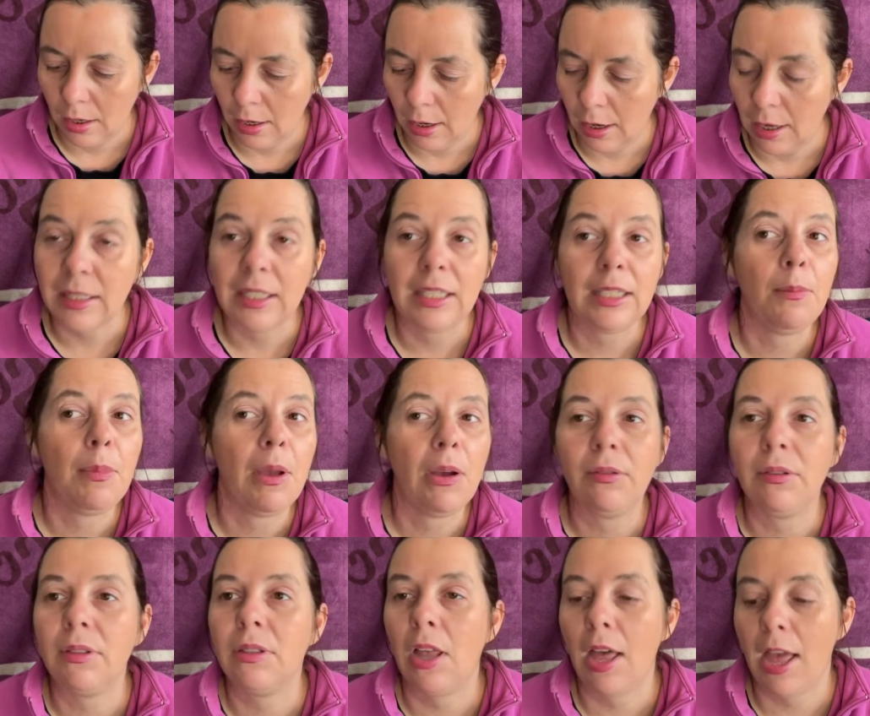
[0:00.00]

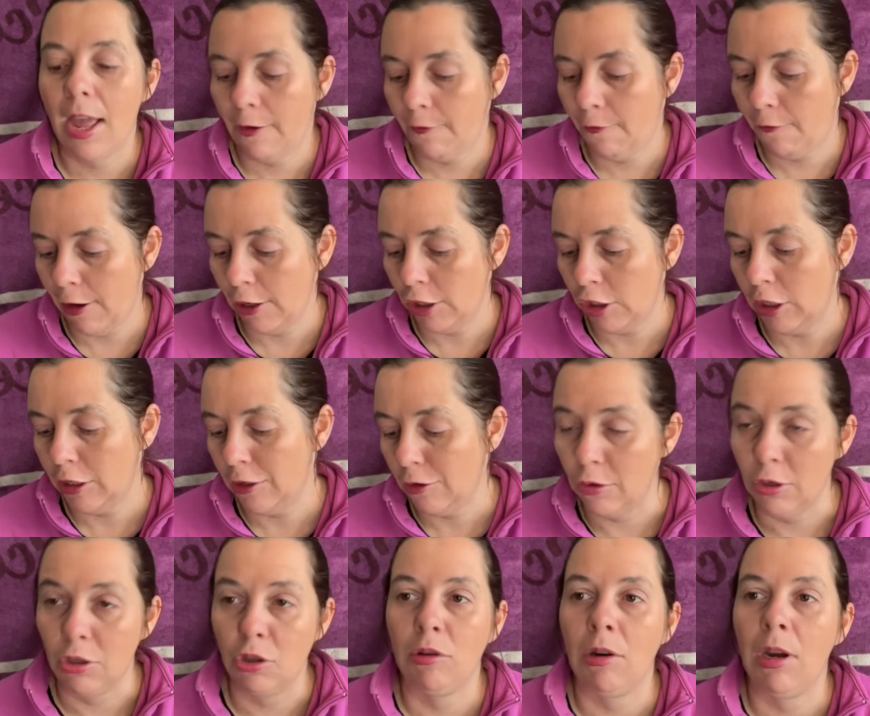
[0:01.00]
smells like fresh
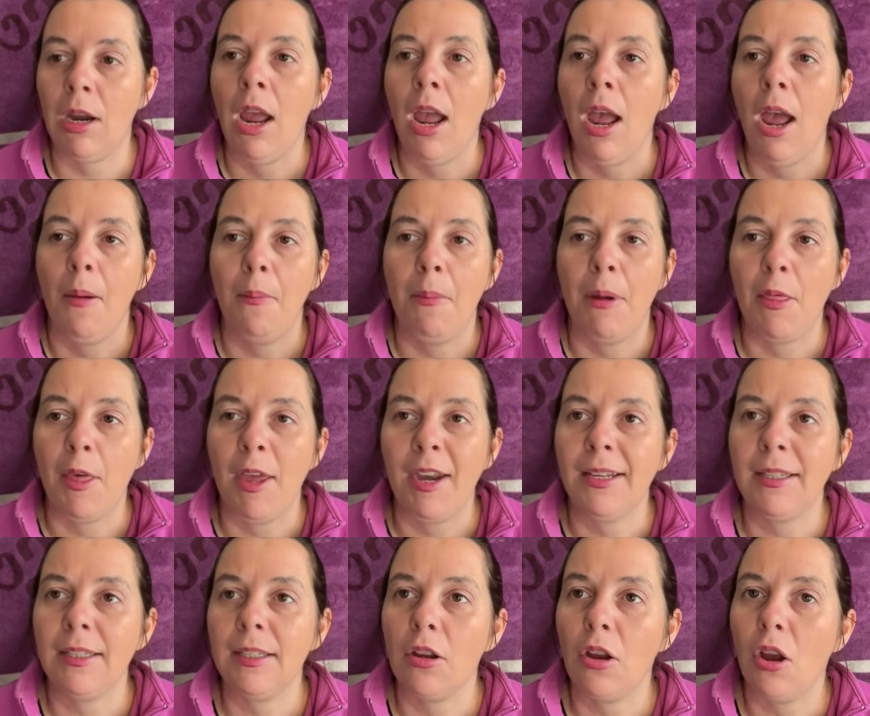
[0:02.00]
laundry, but then
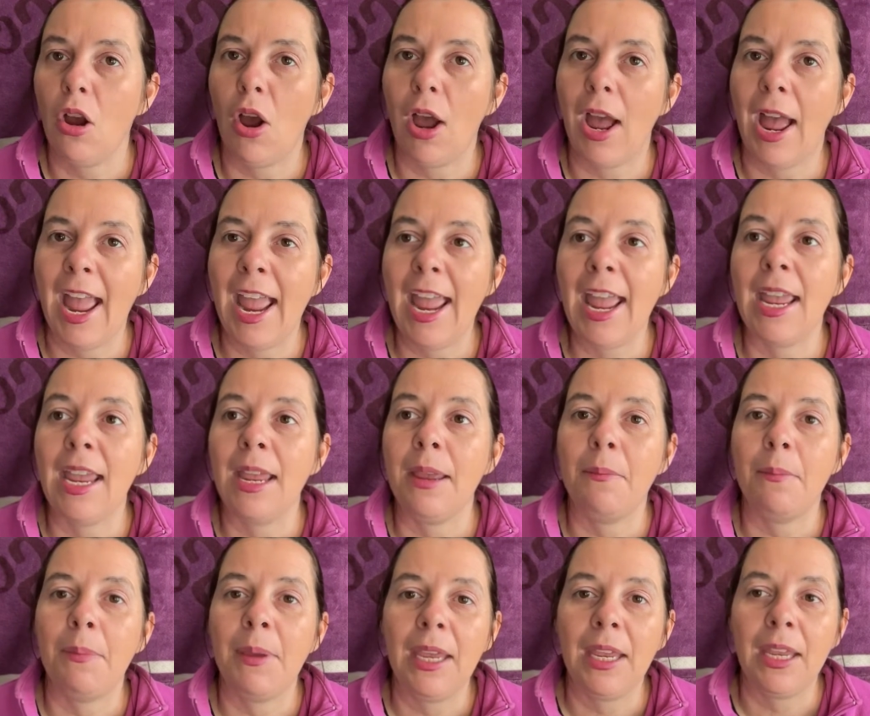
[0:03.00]
it's got a
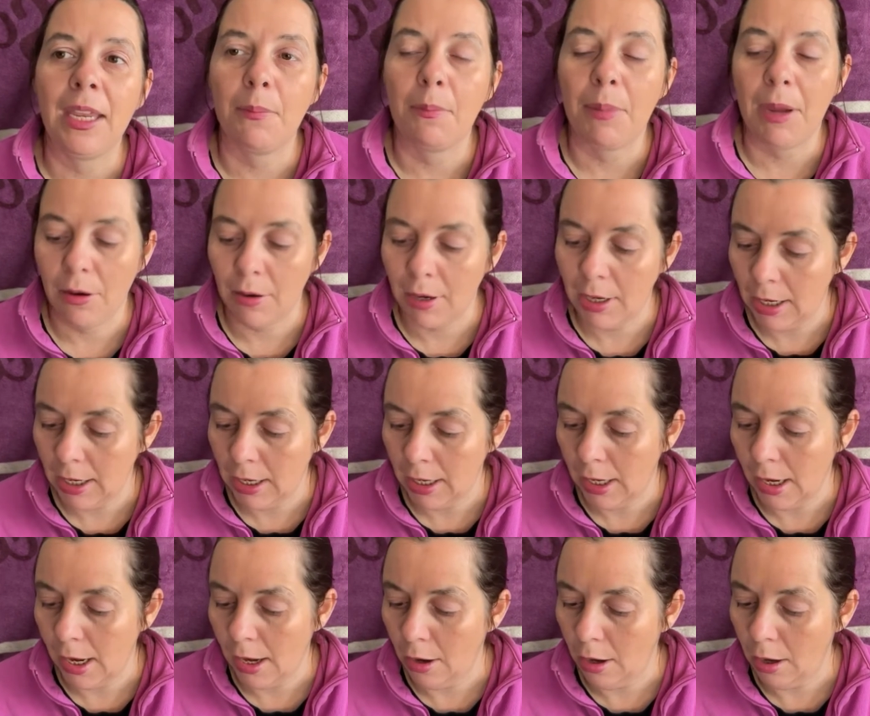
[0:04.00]
pink berry in
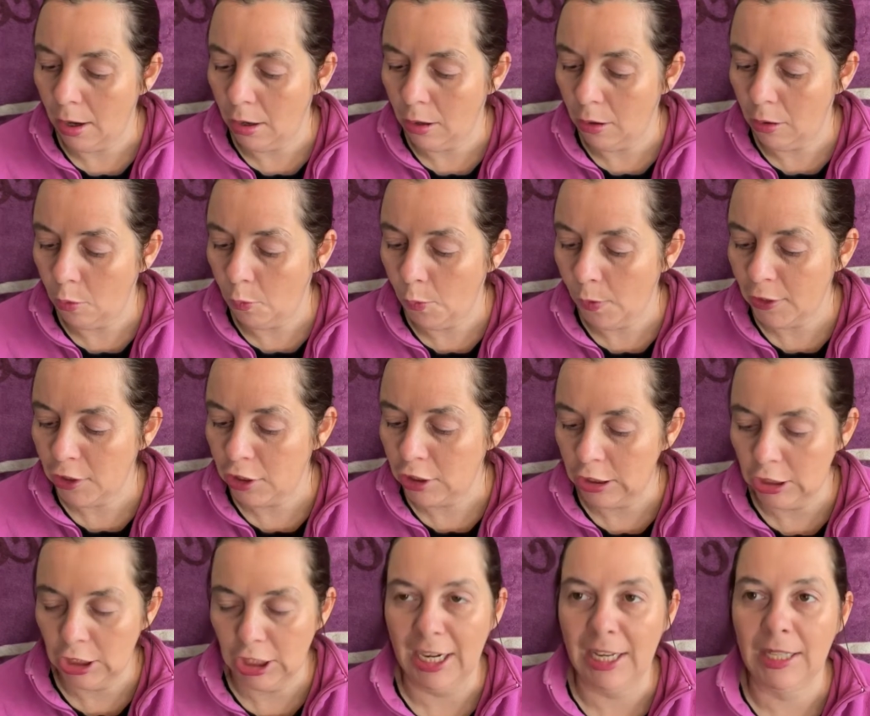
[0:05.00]
it, which
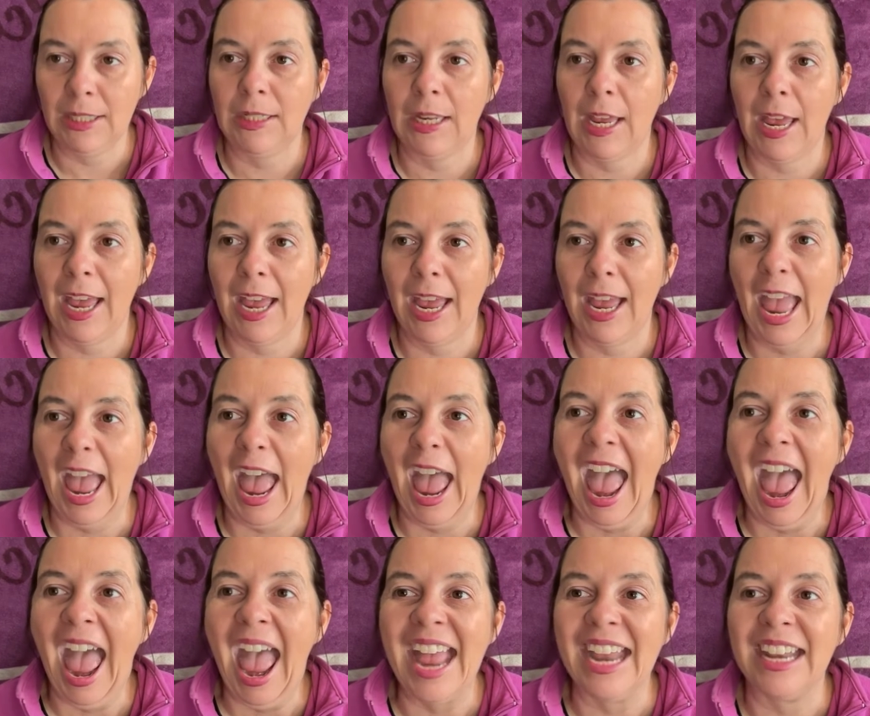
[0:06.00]
just
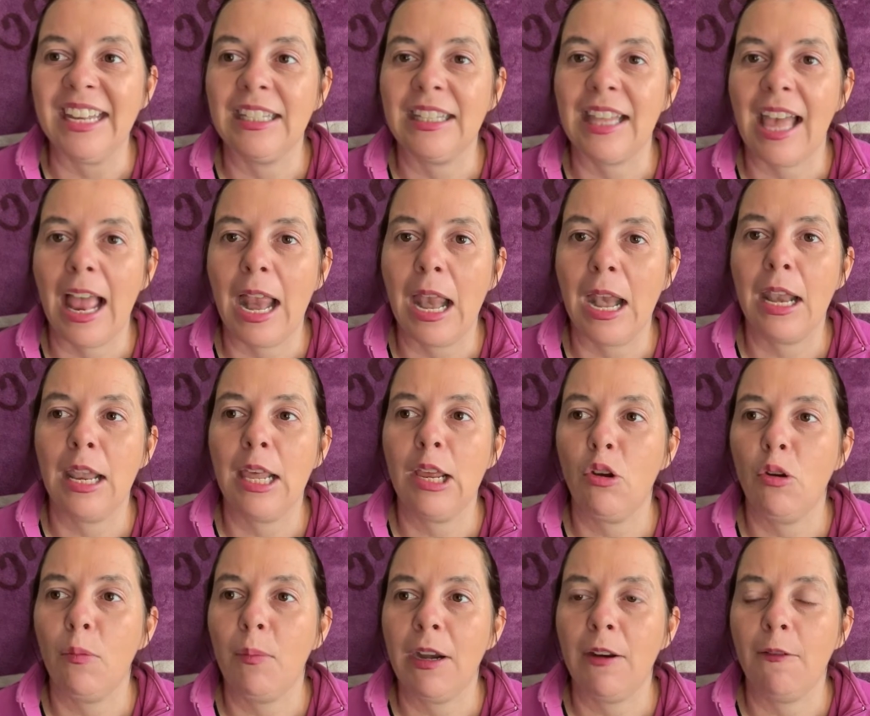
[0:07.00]
adds that
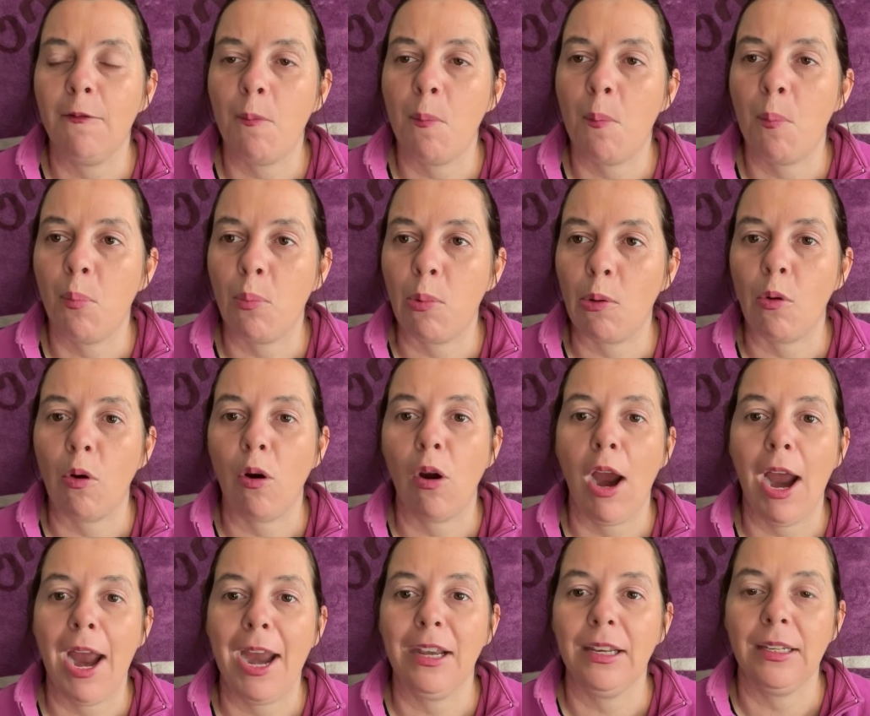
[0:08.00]
little bit of
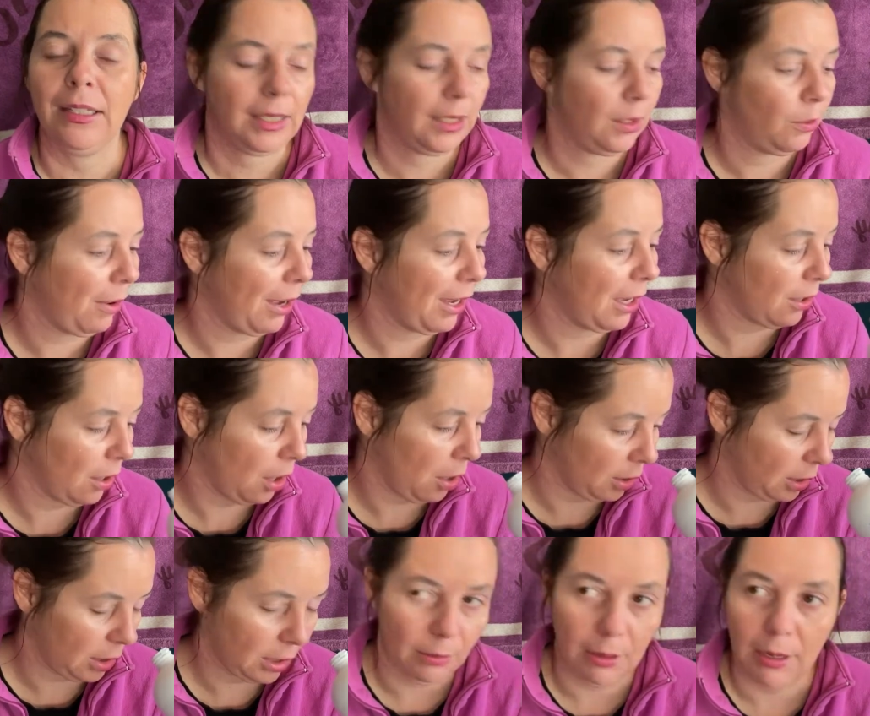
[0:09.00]
bright sweet
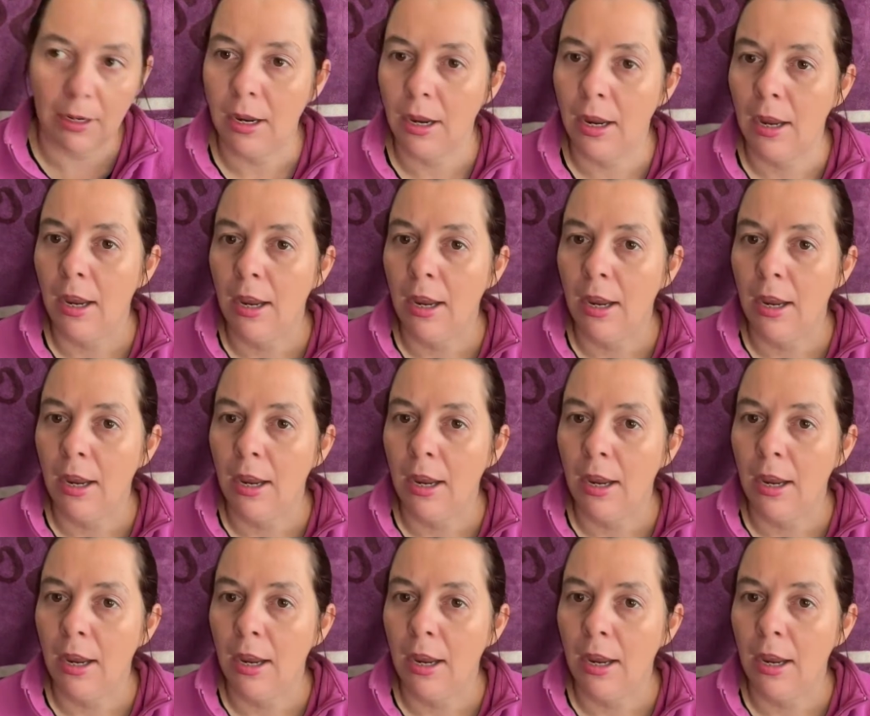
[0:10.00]
note to it.